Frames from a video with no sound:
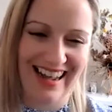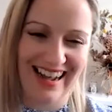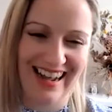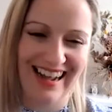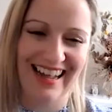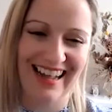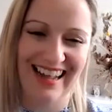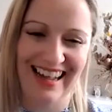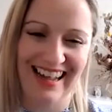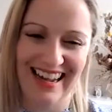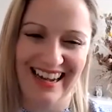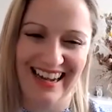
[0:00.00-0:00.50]

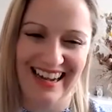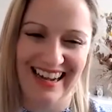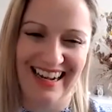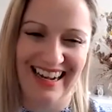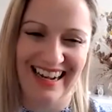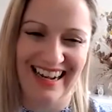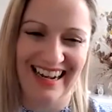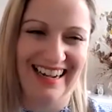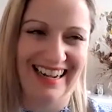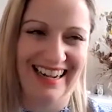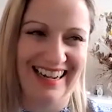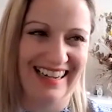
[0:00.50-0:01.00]

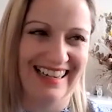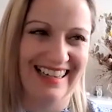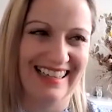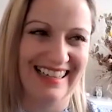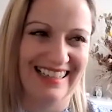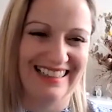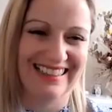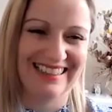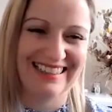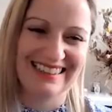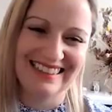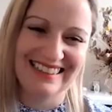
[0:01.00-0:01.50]

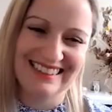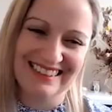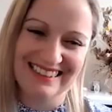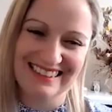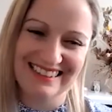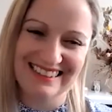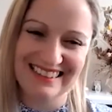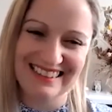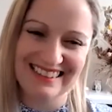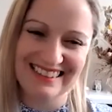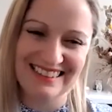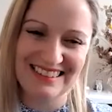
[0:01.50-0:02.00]

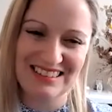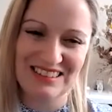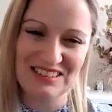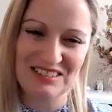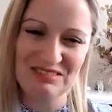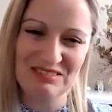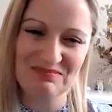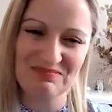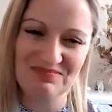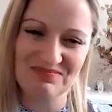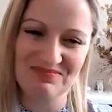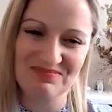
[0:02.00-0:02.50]

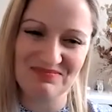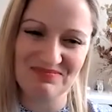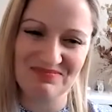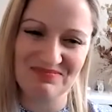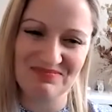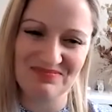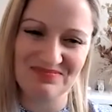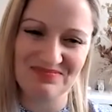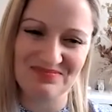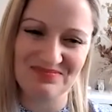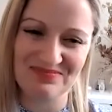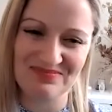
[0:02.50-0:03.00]

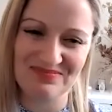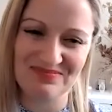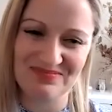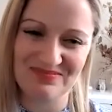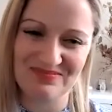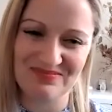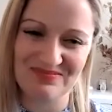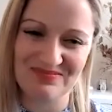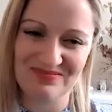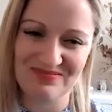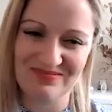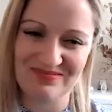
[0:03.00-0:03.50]

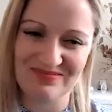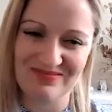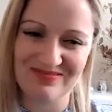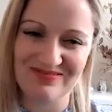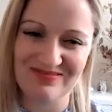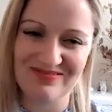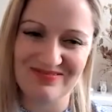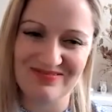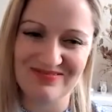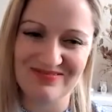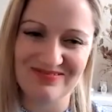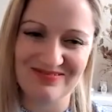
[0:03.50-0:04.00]

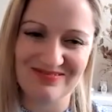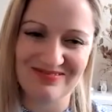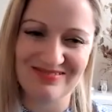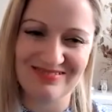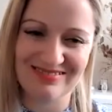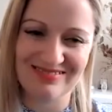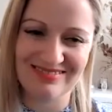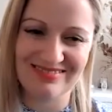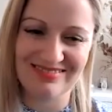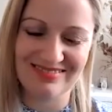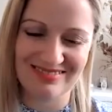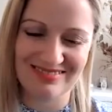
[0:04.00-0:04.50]

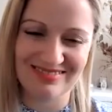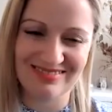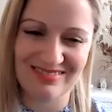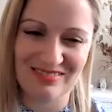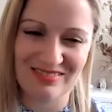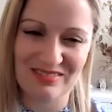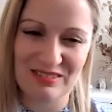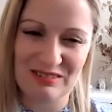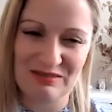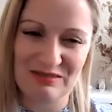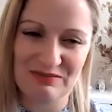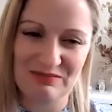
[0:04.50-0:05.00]
[no speech]